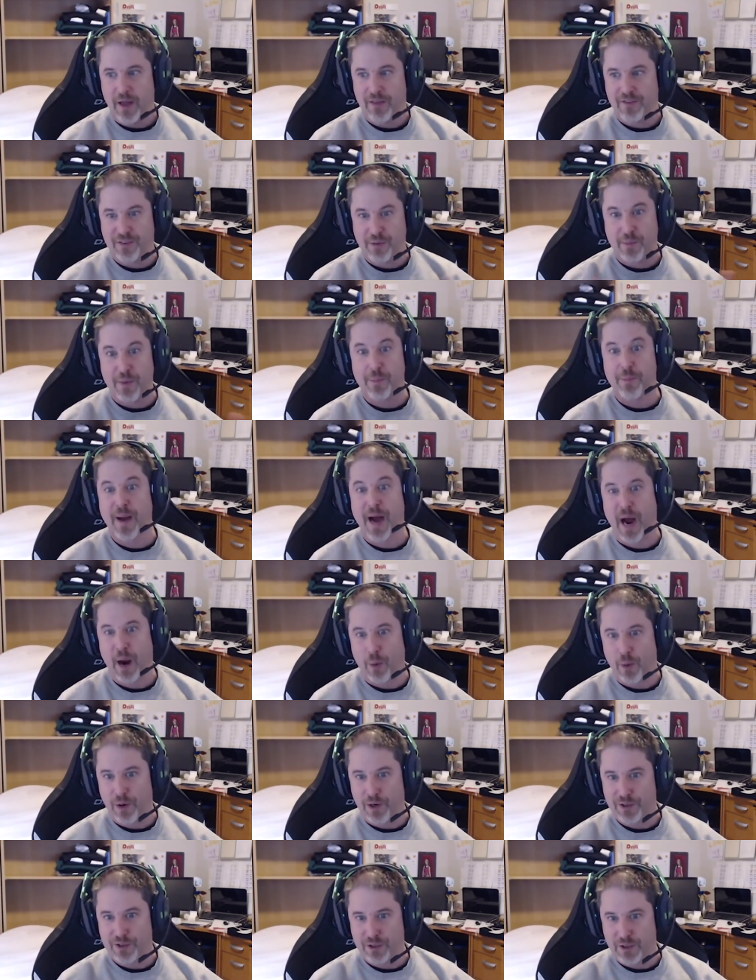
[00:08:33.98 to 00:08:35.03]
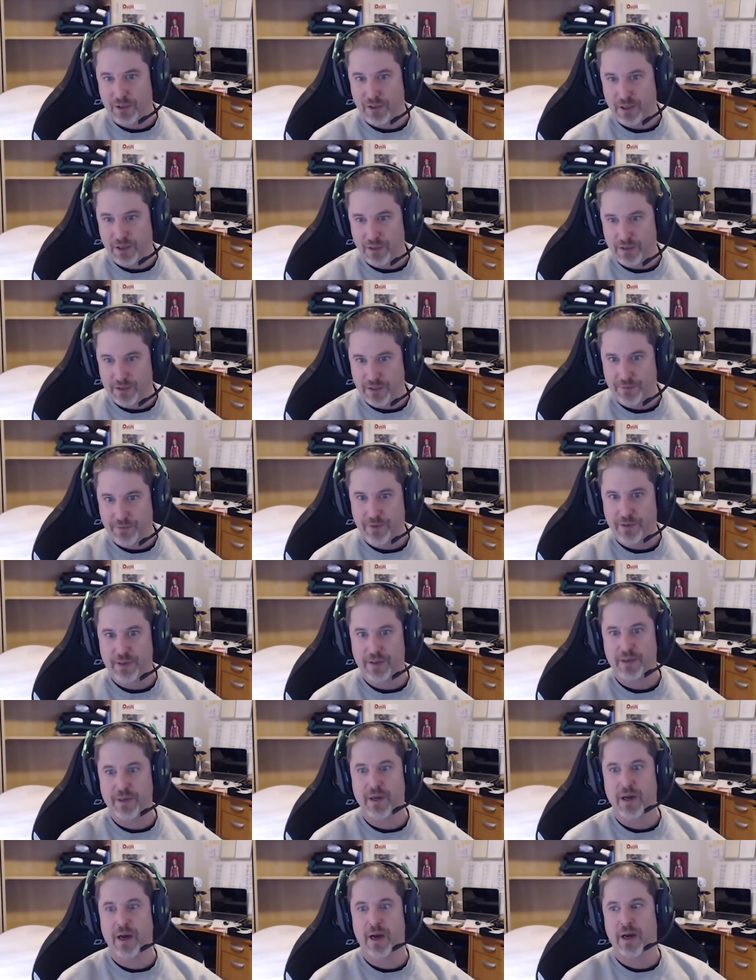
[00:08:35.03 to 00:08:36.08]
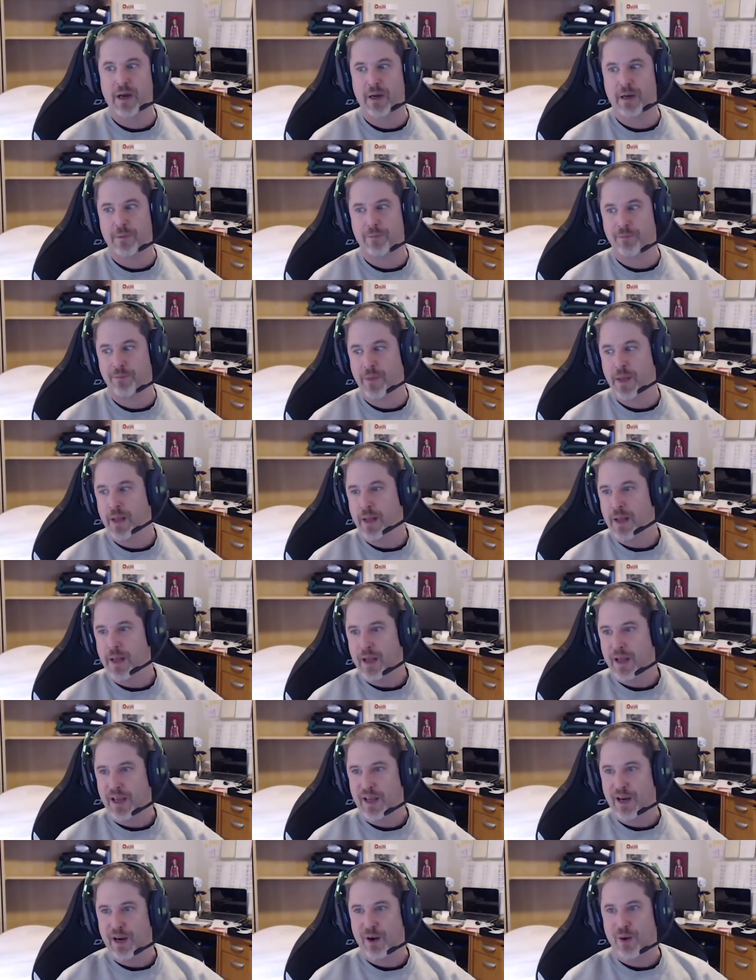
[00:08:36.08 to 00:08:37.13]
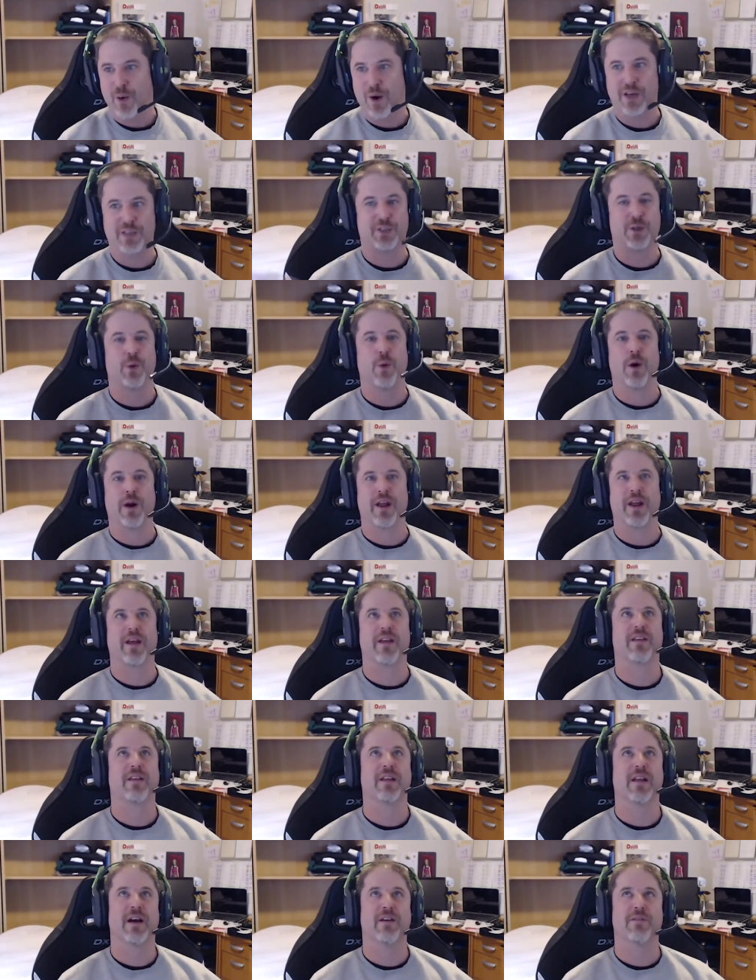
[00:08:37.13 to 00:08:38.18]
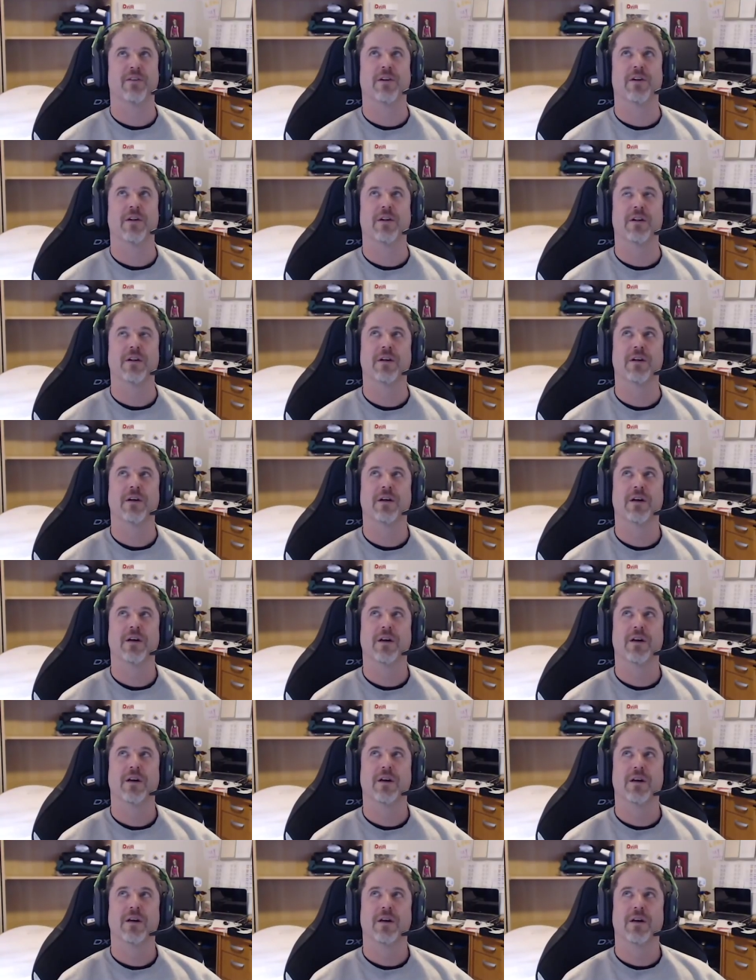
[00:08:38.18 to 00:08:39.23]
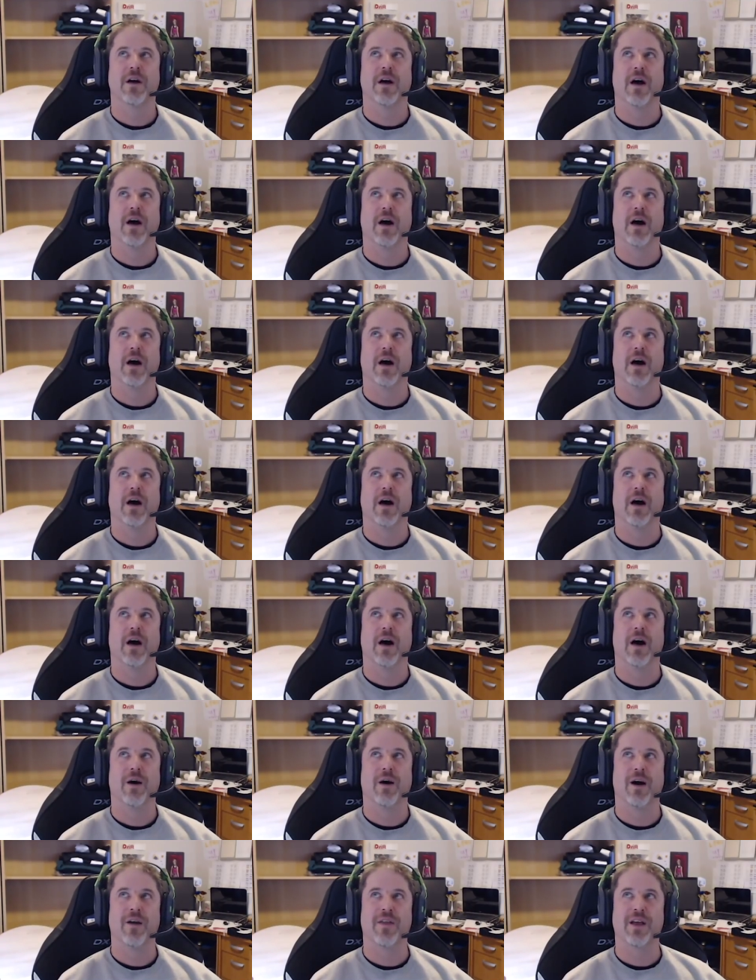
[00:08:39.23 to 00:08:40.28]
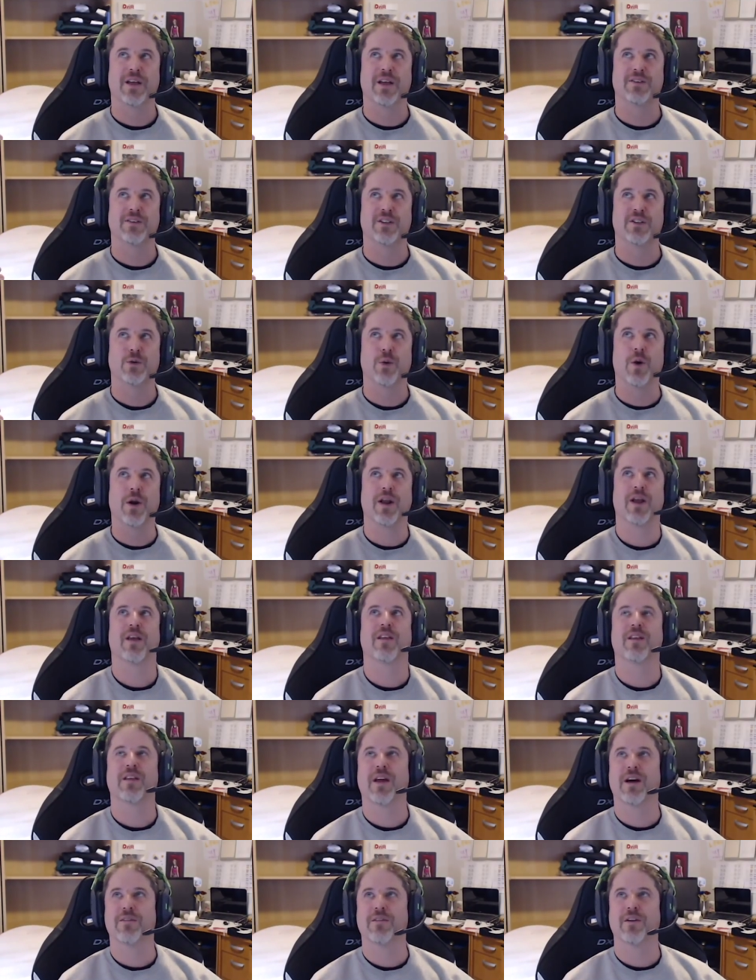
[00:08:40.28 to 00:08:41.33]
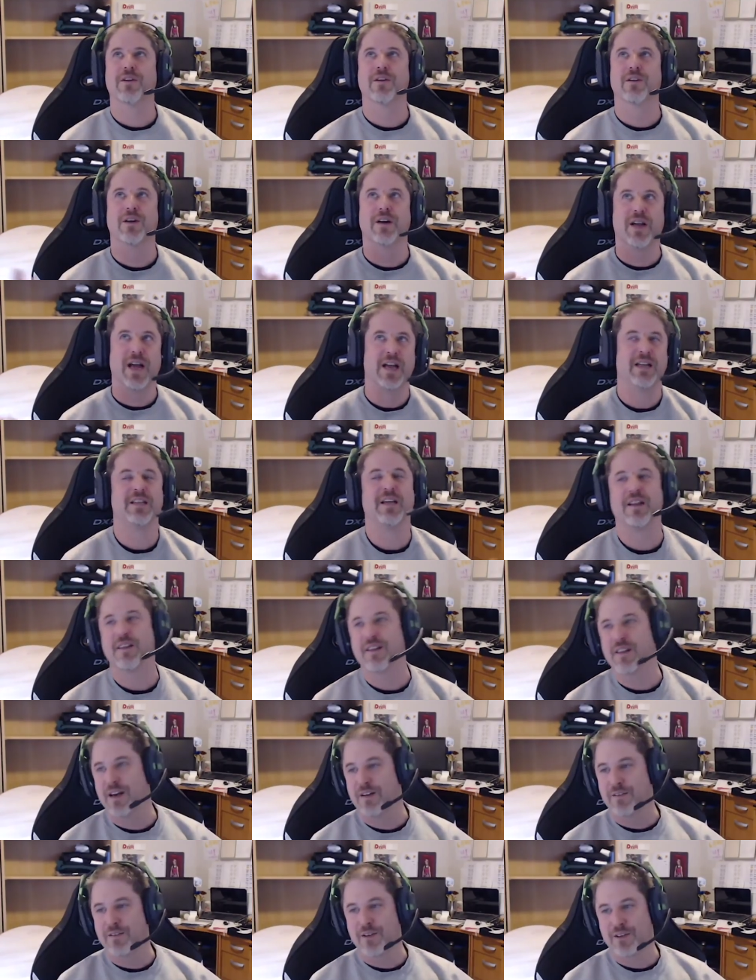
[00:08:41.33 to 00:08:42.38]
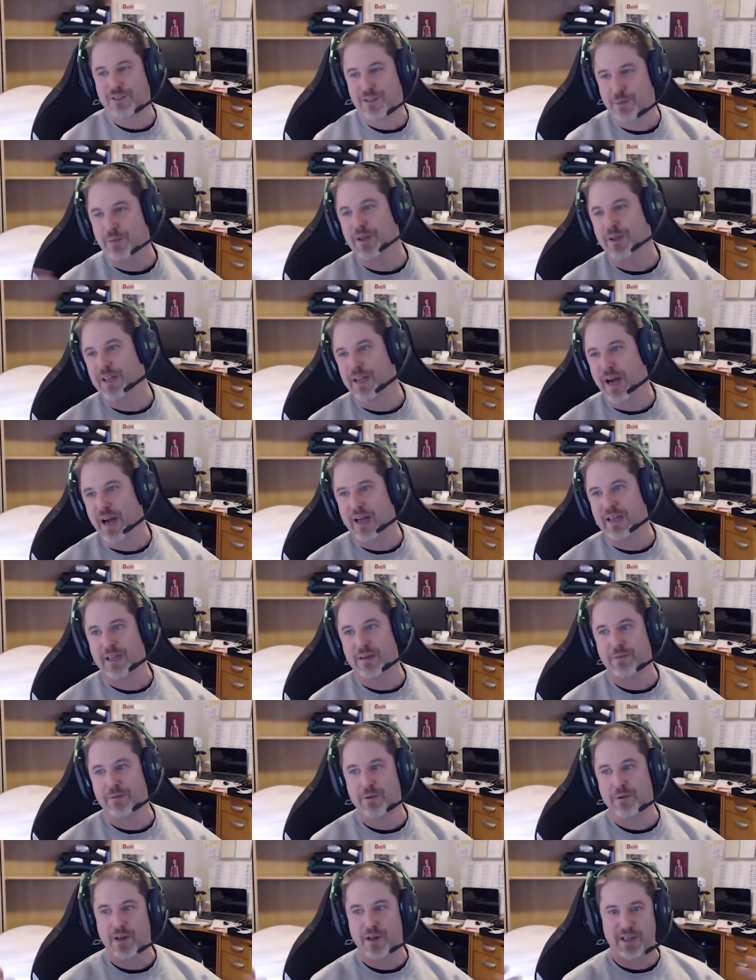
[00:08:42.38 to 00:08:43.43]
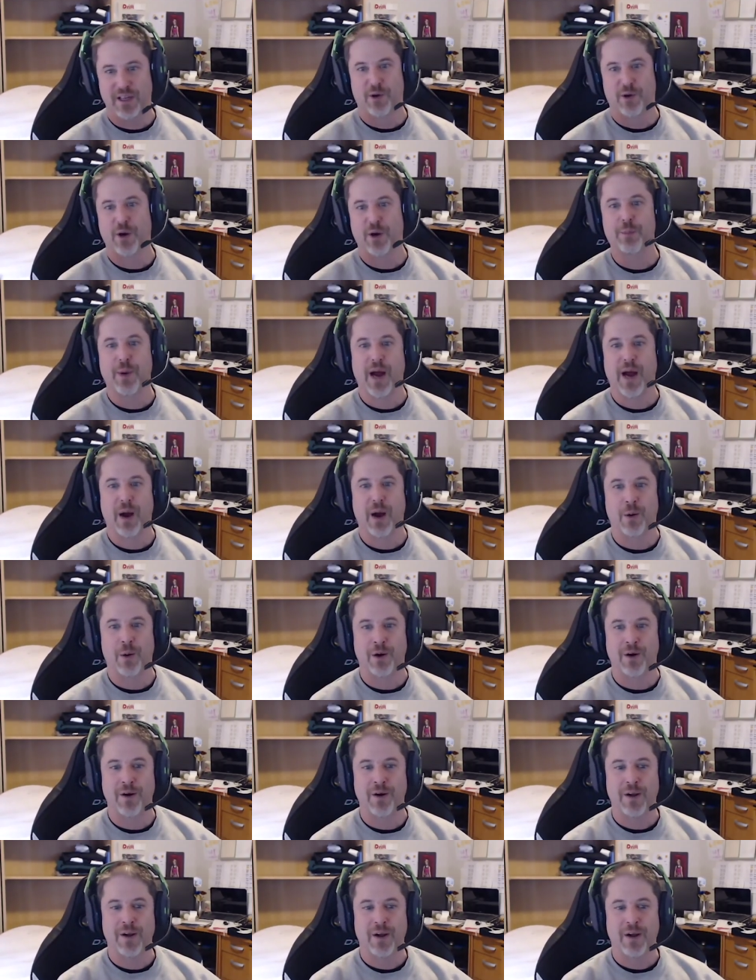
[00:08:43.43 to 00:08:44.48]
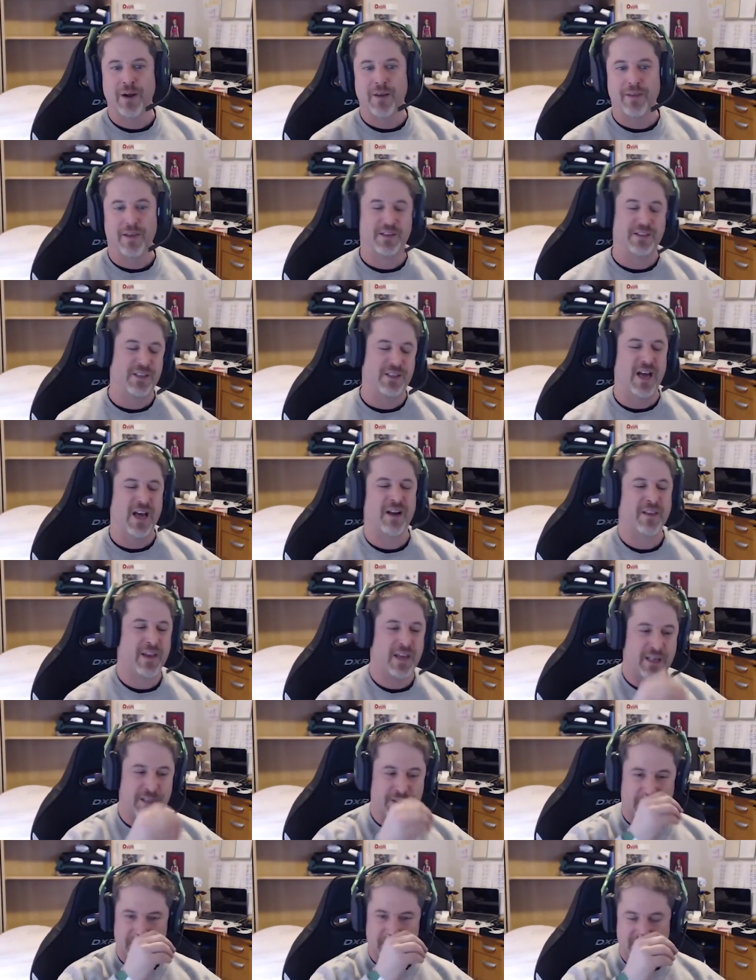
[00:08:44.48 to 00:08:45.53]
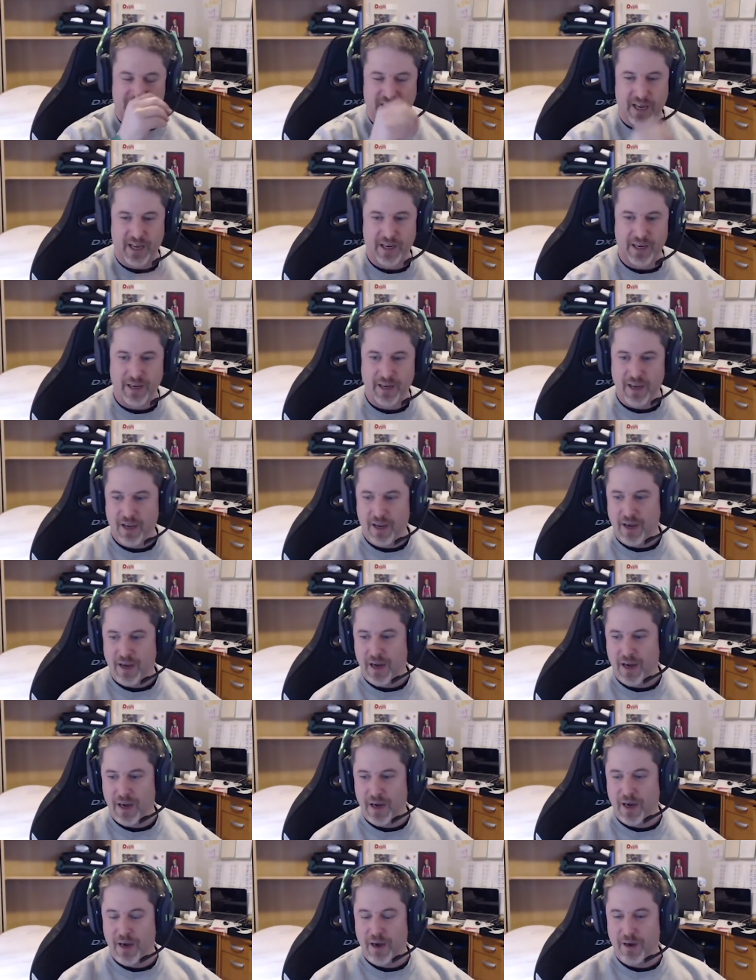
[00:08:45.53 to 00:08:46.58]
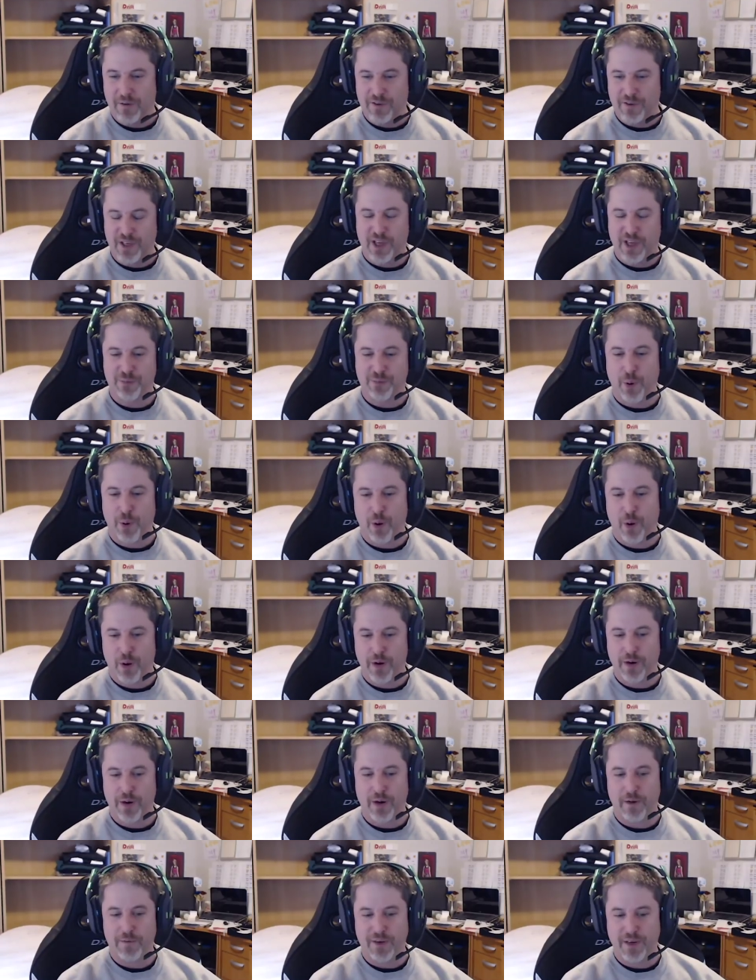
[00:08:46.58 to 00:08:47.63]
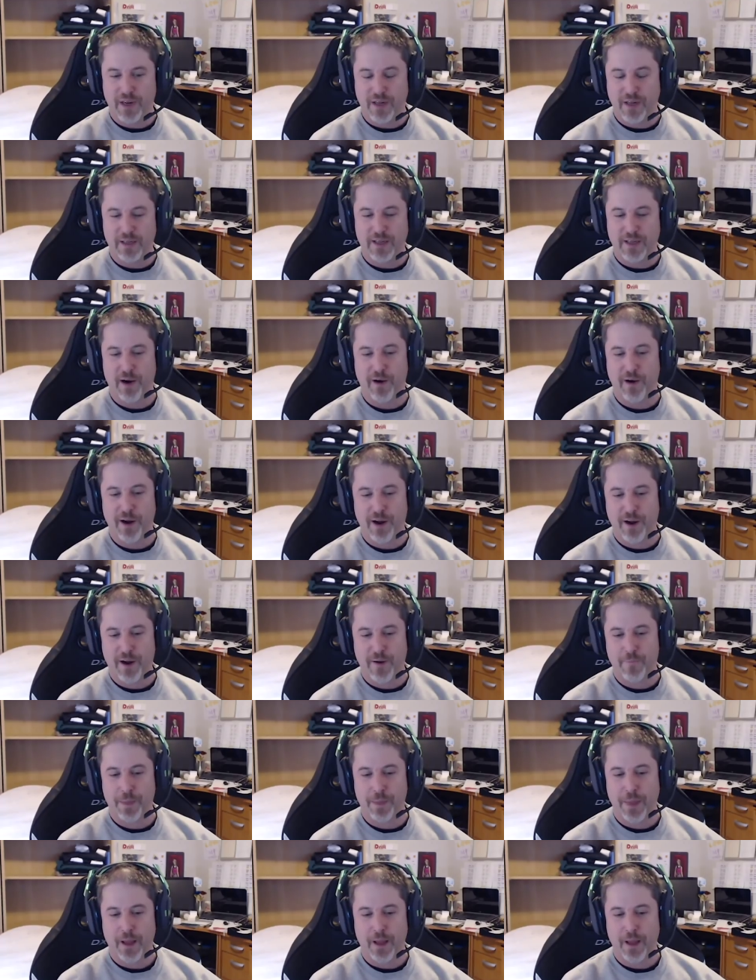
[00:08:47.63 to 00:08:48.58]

some of the powers are a little different um, you know a 20th level uh, I, I think it's a 20th level or 18th level or some really high level cleric power that's not in the intro set uh, as part of a cleric